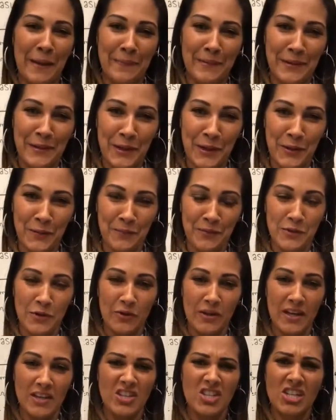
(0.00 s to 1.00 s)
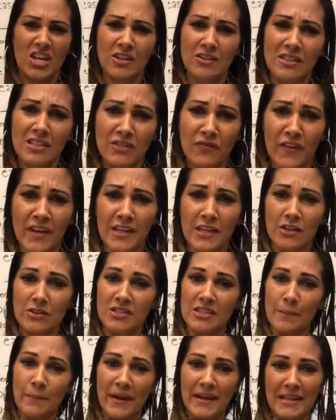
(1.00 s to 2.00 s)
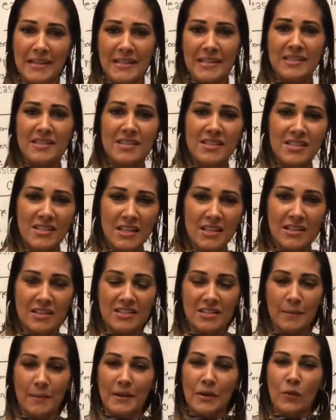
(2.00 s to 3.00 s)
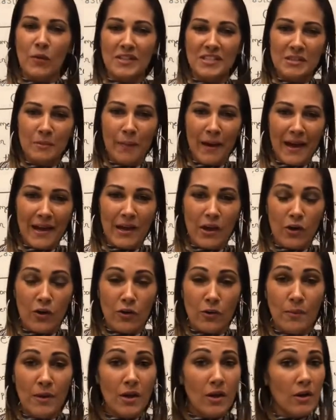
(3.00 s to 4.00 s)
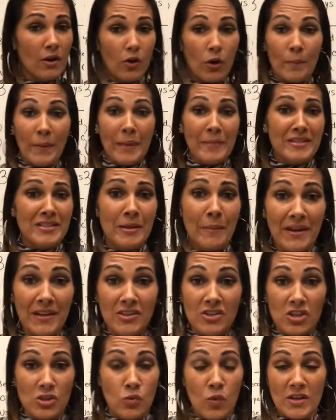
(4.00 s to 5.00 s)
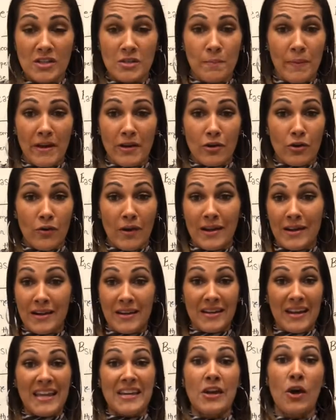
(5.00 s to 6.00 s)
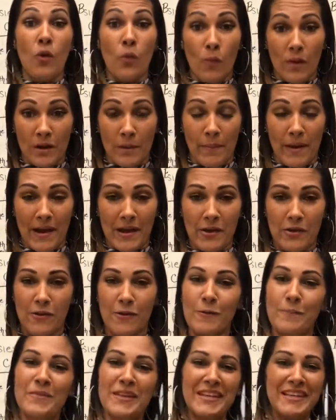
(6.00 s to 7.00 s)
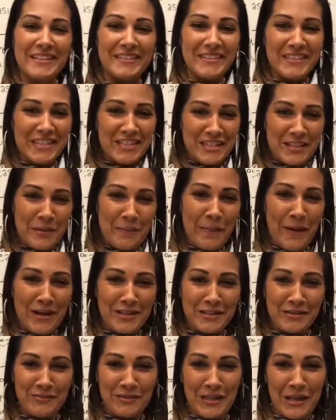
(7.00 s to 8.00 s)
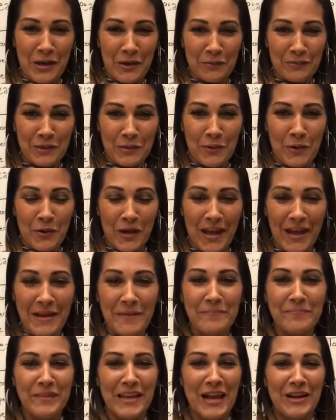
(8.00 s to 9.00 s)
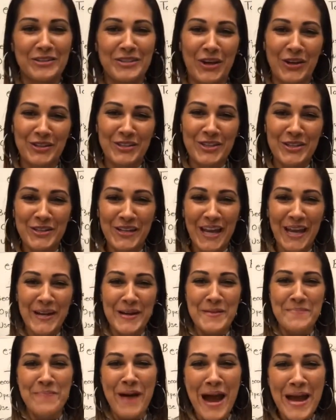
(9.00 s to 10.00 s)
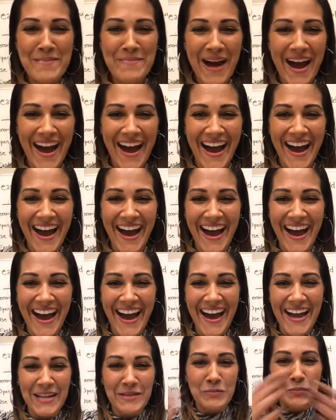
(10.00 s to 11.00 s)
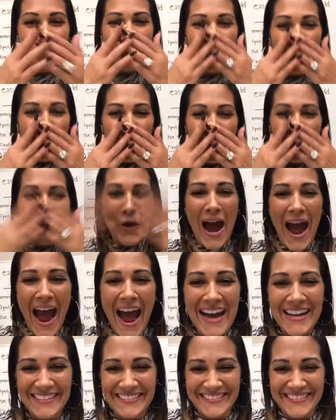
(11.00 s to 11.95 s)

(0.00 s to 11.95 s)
to help you, okay? Share this video. Somebody needs to see this. Somebody wants to buy a home, or maybe somebody just wants better credit and they don't want to buy a home. This could possibly help them, okay? I'll talk to you later. Bye-bye. Mwah!